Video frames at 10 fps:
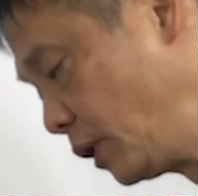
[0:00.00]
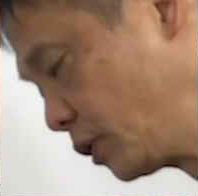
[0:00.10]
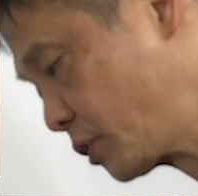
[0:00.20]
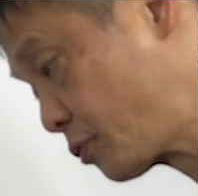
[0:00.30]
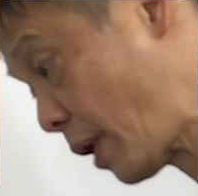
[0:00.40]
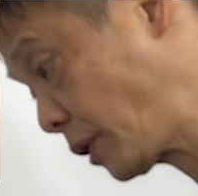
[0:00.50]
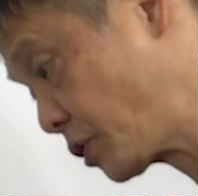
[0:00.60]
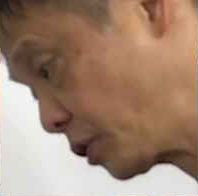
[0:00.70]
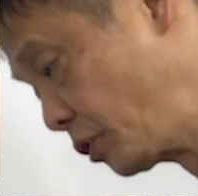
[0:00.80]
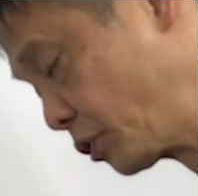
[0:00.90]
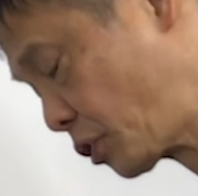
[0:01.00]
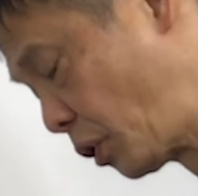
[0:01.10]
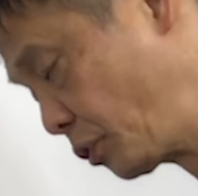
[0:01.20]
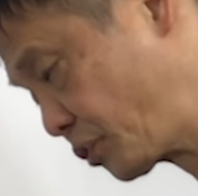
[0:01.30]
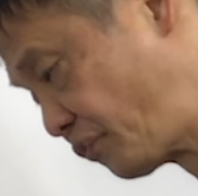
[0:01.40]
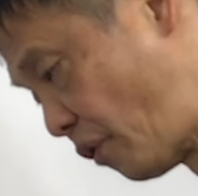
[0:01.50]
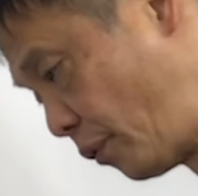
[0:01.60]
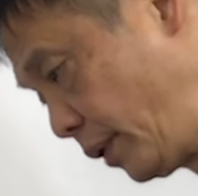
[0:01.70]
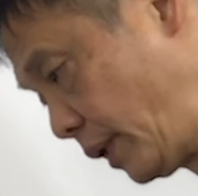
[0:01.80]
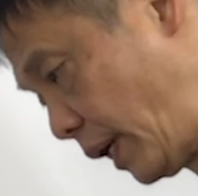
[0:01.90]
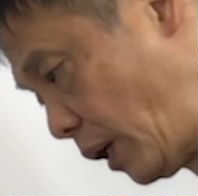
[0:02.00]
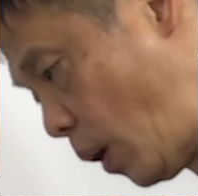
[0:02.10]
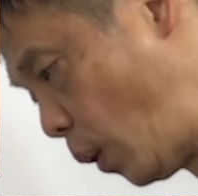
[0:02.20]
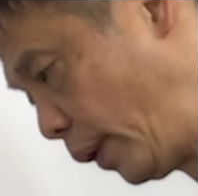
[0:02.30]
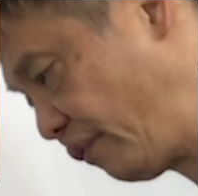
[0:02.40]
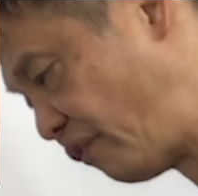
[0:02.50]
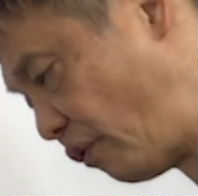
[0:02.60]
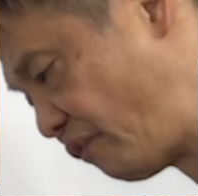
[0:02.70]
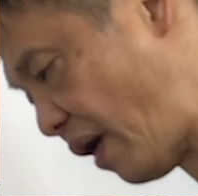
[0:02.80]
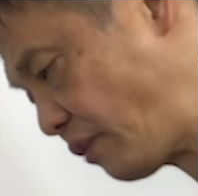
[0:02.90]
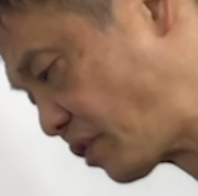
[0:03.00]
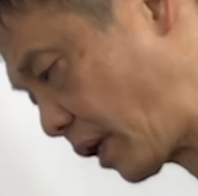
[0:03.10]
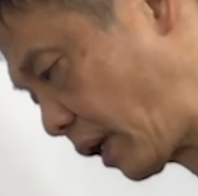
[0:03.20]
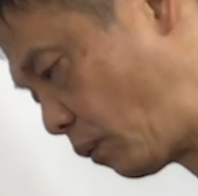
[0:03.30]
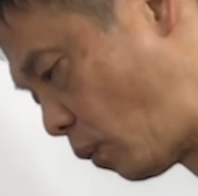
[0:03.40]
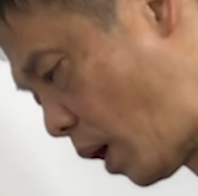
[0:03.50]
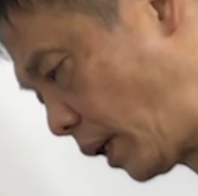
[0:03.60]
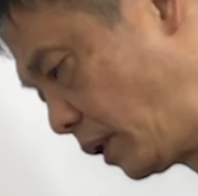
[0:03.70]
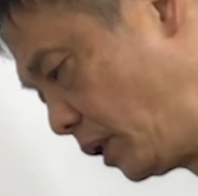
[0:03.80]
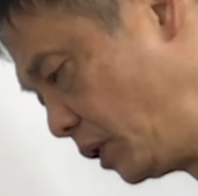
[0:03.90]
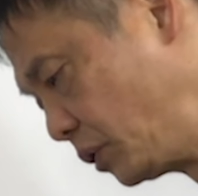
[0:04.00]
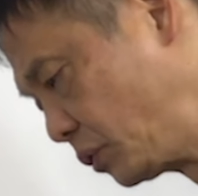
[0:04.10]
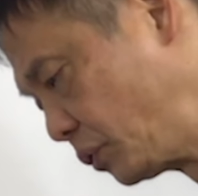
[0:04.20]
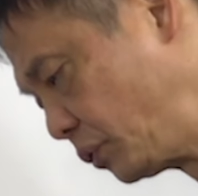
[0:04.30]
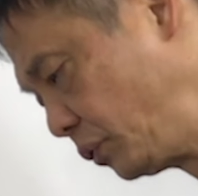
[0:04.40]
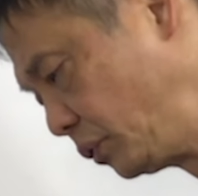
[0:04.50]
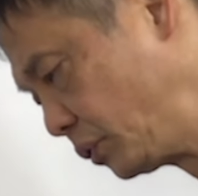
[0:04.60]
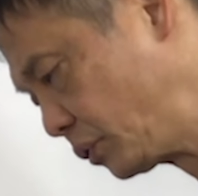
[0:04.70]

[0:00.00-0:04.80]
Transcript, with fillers: Stretch your toes forward and hold it for five seconds. One, two,